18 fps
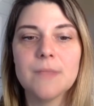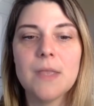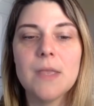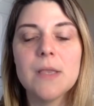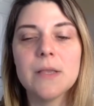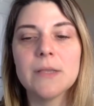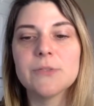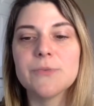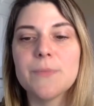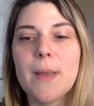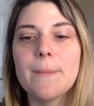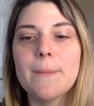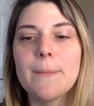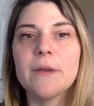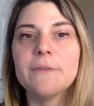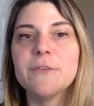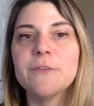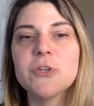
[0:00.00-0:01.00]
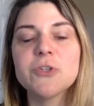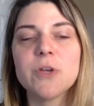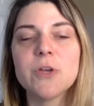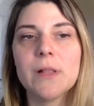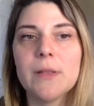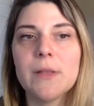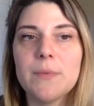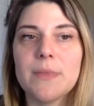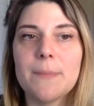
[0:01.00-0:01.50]
Because remember, if you're
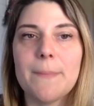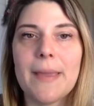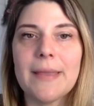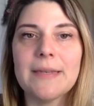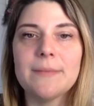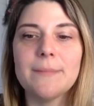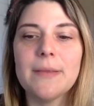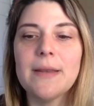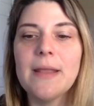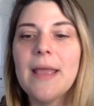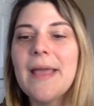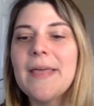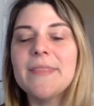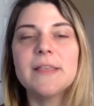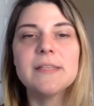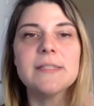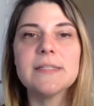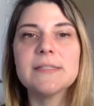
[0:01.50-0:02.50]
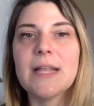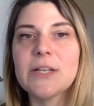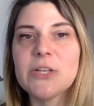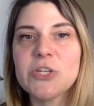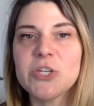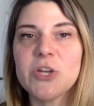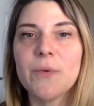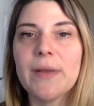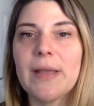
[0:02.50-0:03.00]
struggling with abandonment, this is not
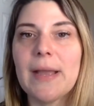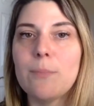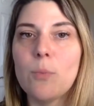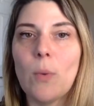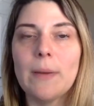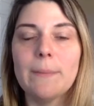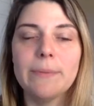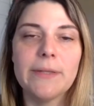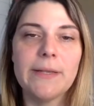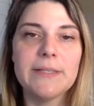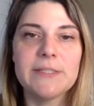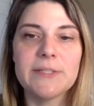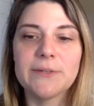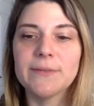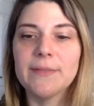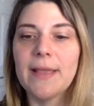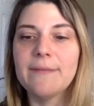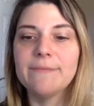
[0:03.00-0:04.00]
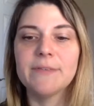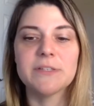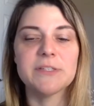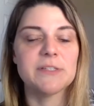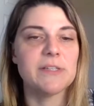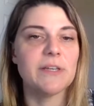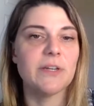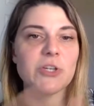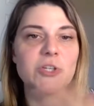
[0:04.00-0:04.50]
showing up one place in your life. This
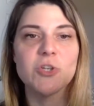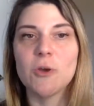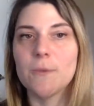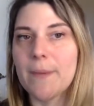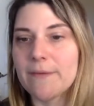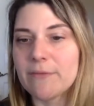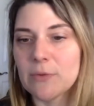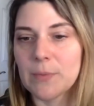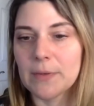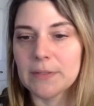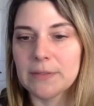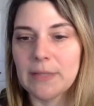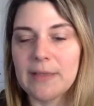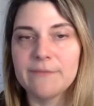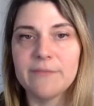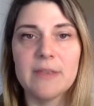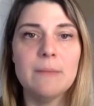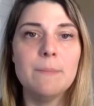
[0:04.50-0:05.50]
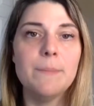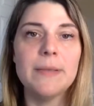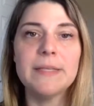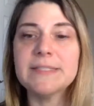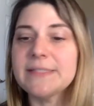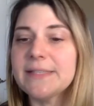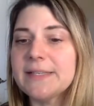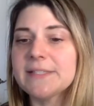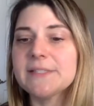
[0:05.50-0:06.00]
is going to show up everywhere in life, in
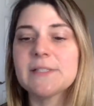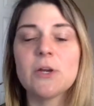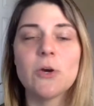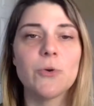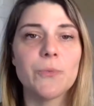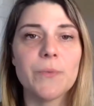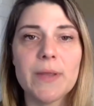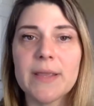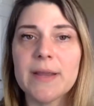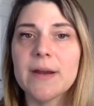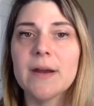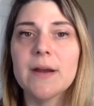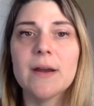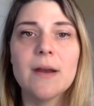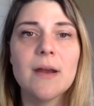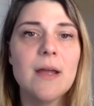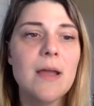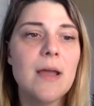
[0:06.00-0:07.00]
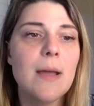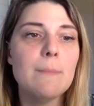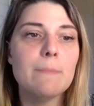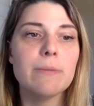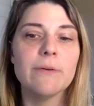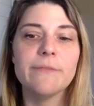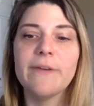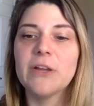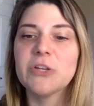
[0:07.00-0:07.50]
business, career,
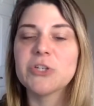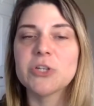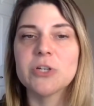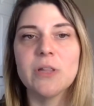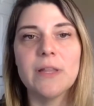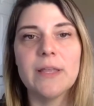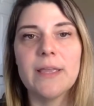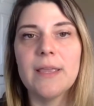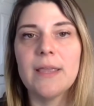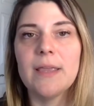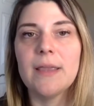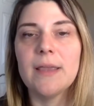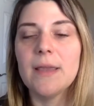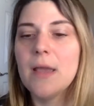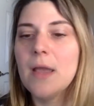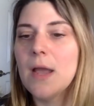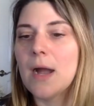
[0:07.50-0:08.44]
professionally,